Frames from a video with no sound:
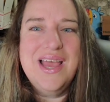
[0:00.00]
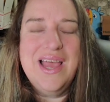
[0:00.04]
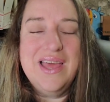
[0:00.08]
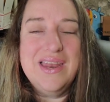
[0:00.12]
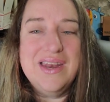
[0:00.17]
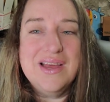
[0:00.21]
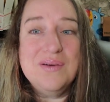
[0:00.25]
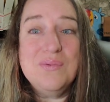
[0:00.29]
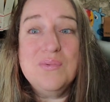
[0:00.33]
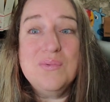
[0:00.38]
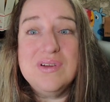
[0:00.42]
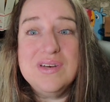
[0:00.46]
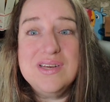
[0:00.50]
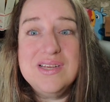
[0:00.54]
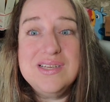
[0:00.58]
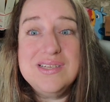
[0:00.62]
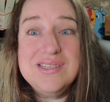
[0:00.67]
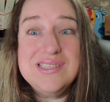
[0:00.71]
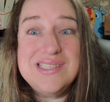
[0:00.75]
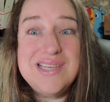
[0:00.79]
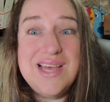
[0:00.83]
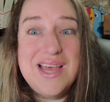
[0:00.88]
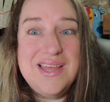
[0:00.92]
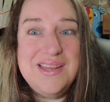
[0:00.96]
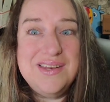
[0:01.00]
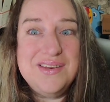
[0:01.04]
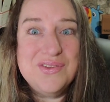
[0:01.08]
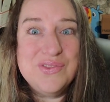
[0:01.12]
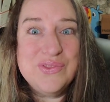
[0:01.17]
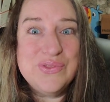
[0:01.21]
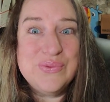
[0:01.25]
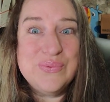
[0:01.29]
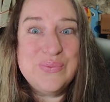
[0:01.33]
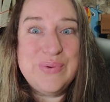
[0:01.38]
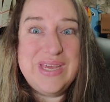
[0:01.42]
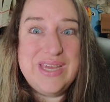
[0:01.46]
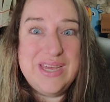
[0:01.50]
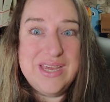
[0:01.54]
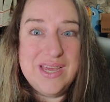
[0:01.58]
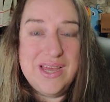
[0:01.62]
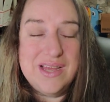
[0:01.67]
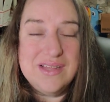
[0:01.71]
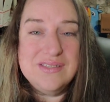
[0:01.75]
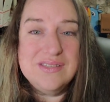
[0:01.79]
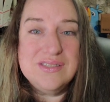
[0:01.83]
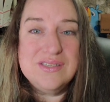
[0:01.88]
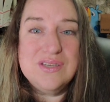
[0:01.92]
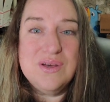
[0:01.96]
and I wanted it to end on the
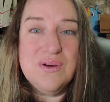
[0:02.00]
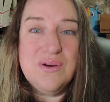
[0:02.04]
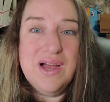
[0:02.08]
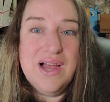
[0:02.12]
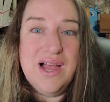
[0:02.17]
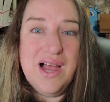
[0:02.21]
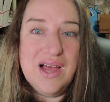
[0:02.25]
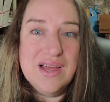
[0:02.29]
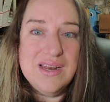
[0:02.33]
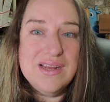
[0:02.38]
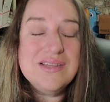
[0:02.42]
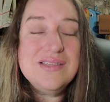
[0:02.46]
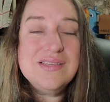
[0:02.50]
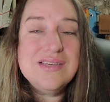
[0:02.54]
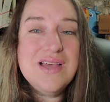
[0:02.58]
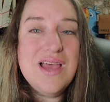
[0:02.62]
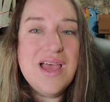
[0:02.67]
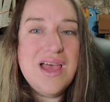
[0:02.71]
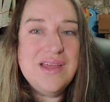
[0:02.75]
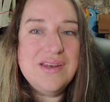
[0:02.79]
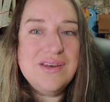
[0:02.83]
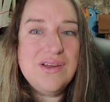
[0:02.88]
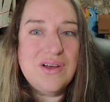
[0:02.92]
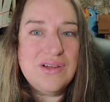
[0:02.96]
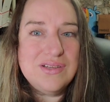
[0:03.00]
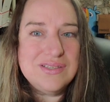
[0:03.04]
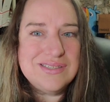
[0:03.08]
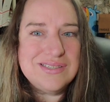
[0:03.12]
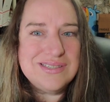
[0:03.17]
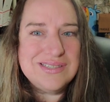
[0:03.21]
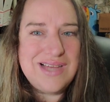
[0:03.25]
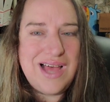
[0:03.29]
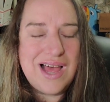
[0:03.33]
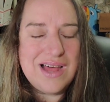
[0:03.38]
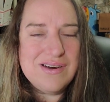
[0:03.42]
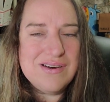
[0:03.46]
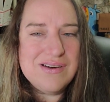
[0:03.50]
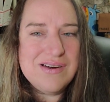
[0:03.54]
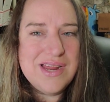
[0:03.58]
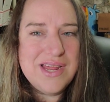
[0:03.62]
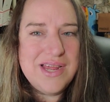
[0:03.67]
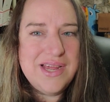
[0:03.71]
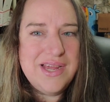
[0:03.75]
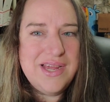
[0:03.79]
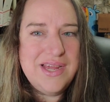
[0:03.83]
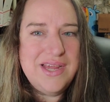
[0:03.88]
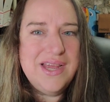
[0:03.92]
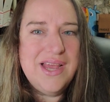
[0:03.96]
weekend. So I had it to end on
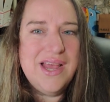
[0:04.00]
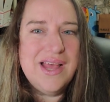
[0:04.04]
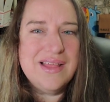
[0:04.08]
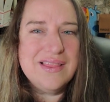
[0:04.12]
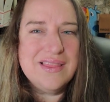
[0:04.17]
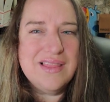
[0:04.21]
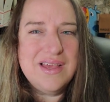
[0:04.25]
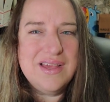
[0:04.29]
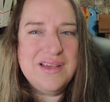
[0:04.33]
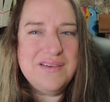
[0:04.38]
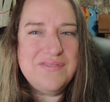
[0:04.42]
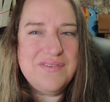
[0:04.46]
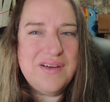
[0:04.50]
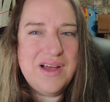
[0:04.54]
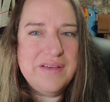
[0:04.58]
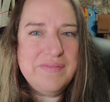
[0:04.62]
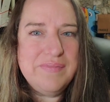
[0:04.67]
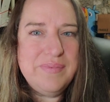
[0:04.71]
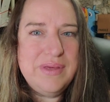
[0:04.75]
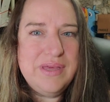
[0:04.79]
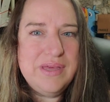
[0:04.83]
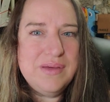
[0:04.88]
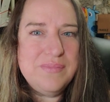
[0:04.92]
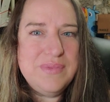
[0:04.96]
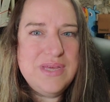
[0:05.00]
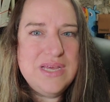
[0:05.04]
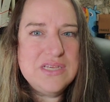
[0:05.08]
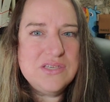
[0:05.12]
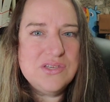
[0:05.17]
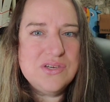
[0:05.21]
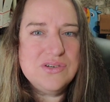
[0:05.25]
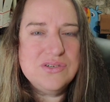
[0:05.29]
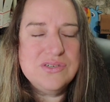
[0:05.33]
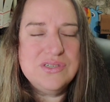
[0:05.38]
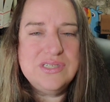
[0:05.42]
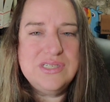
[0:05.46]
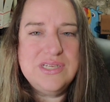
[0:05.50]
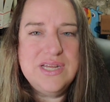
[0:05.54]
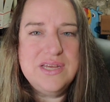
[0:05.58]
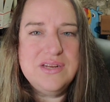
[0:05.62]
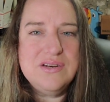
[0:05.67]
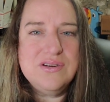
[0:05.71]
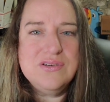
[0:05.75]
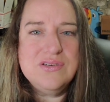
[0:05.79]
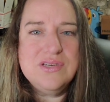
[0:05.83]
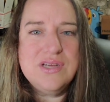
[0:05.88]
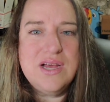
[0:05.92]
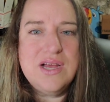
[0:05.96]
Saturday at like five P M Eastern
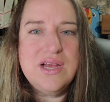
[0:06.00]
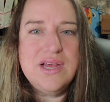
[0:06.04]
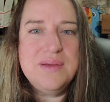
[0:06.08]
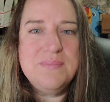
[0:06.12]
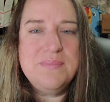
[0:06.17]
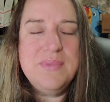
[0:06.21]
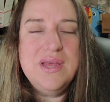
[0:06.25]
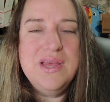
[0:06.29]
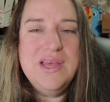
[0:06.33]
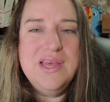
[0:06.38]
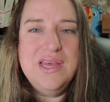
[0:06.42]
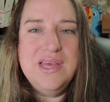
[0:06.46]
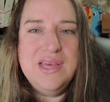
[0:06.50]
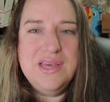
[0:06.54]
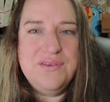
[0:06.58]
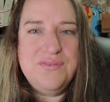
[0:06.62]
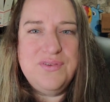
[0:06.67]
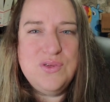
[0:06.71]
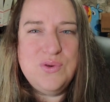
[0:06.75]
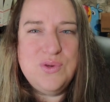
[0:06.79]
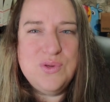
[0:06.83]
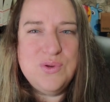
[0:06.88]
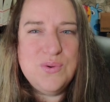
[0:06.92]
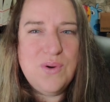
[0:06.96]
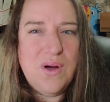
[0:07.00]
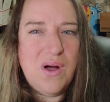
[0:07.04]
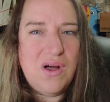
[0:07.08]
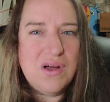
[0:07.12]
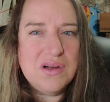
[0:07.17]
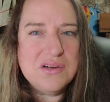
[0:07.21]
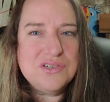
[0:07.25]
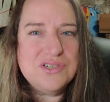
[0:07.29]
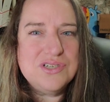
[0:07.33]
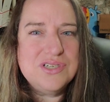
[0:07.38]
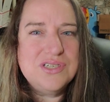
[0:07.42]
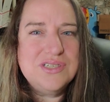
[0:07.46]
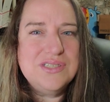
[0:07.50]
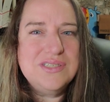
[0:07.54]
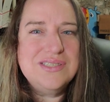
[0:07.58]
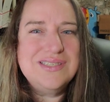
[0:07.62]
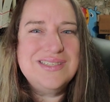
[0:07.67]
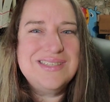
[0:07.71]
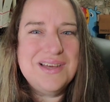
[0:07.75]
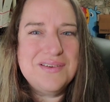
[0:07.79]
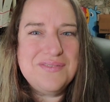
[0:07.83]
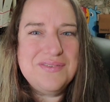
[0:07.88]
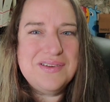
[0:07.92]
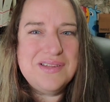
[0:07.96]
Standard Time. If you do auctions,
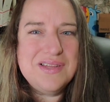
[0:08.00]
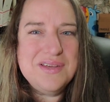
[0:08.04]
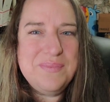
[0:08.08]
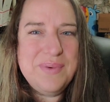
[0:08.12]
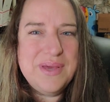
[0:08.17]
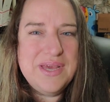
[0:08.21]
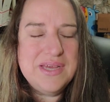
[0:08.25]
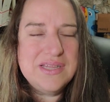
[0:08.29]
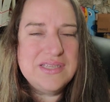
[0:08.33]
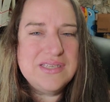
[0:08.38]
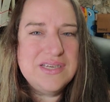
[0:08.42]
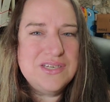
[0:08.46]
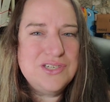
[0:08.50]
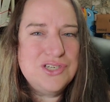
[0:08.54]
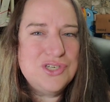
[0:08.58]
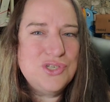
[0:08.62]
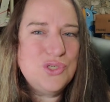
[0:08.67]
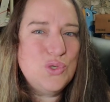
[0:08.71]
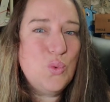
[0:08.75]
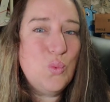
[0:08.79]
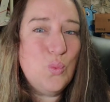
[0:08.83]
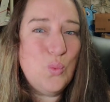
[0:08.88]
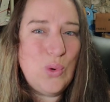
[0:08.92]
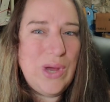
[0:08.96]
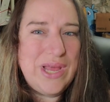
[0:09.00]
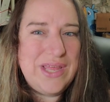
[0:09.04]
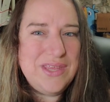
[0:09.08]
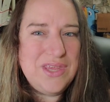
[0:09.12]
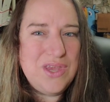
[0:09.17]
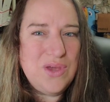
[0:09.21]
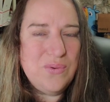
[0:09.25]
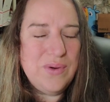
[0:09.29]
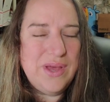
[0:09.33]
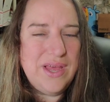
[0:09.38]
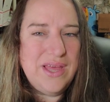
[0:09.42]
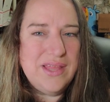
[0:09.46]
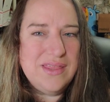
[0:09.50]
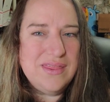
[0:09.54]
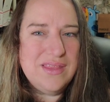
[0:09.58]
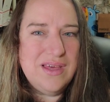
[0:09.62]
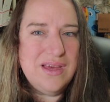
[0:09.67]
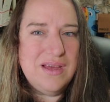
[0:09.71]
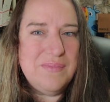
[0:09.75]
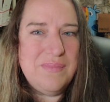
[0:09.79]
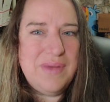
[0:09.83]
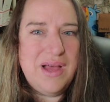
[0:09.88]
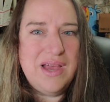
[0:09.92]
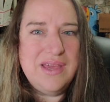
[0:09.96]
definitely pay attention to when you end
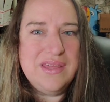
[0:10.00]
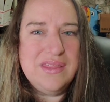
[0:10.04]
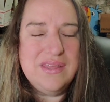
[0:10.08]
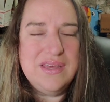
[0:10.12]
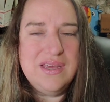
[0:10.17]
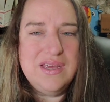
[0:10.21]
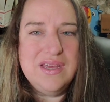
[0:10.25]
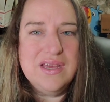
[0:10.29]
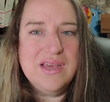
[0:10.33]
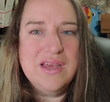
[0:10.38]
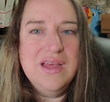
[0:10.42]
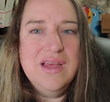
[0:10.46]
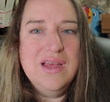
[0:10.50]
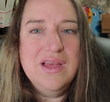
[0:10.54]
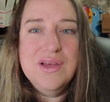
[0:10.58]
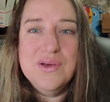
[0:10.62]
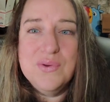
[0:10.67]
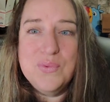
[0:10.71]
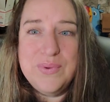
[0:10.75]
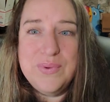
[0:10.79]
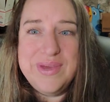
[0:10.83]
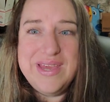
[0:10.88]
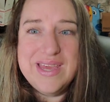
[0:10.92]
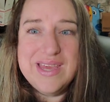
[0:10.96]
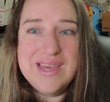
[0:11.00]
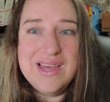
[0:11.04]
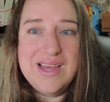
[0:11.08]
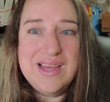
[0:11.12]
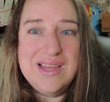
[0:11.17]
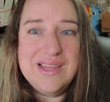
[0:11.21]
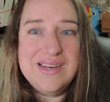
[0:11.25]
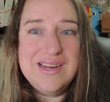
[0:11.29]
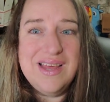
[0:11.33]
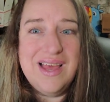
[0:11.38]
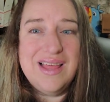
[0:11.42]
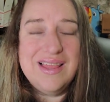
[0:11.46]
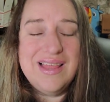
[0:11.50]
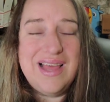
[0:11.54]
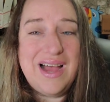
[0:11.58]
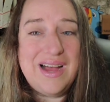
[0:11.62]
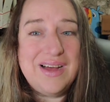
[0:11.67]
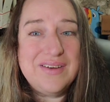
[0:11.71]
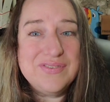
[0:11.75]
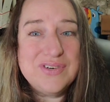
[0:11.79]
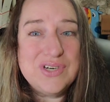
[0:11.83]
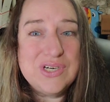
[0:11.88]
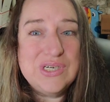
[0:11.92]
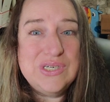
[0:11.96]
them. I think weekend,
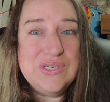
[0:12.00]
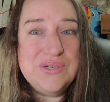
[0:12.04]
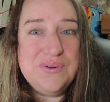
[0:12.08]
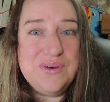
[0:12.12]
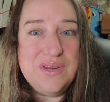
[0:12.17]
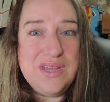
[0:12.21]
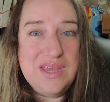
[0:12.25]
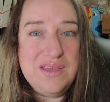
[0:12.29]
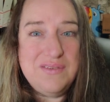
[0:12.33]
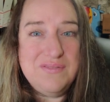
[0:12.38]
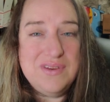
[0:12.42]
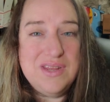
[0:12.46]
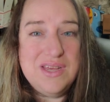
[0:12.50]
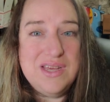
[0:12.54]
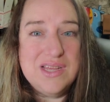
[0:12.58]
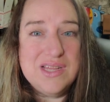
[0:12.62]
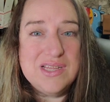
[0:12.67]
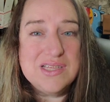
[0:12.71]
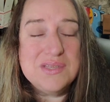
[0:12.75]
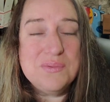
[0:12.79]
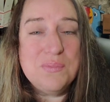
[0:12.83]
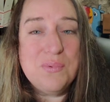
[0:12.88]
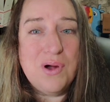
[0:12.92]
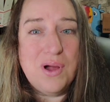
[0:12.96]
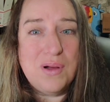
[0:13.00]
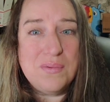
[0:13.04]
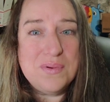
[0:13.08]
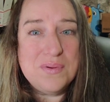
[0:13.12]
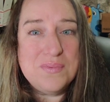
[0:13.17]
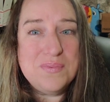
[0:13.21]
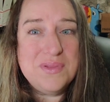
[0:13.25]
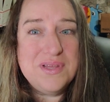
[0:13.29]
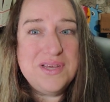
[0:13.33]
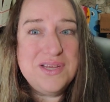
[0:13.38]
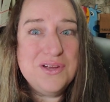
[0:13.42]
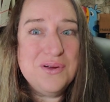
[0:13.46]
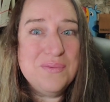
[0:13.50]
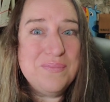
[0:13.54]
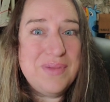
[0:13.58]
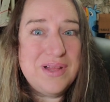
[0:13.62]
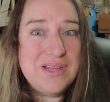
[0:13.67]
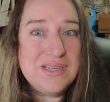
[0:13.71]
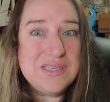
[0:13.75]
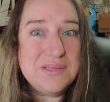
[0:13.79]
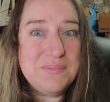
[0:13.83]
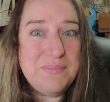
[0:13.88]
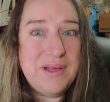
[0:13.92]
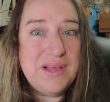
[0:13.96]
afternoon, evening is probably your
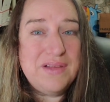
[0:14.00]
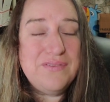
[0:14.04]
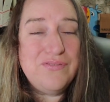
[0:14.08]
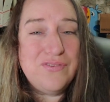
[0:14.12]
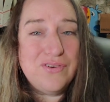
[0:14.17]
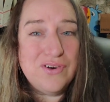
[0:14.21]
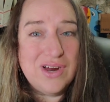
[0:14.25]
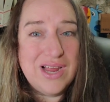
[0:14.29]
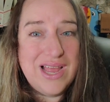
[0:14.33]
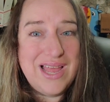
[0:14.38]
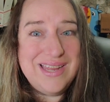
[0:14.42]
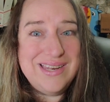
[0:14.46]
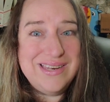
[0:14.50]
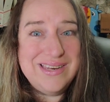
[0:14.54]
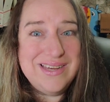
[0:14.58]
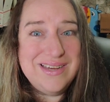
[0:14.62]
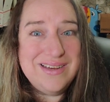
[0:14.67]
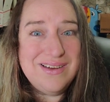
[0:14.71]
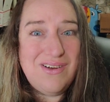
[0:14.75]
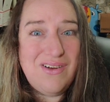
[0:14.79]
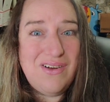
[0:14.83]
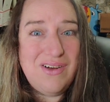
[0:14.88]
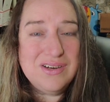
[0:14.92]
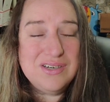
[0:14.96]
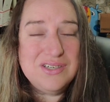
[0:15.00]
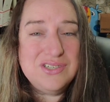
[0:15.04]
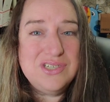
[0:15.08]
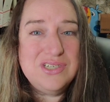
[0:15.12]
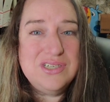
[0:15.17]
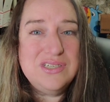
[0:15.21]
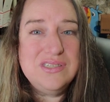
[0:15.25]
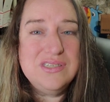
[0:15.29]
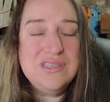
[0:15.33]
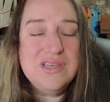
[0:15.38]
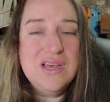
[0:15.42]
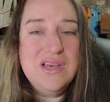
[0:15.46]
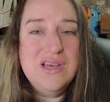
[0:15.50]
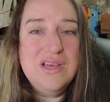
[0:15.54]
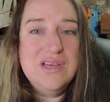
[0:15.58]
best bet for ending auctions.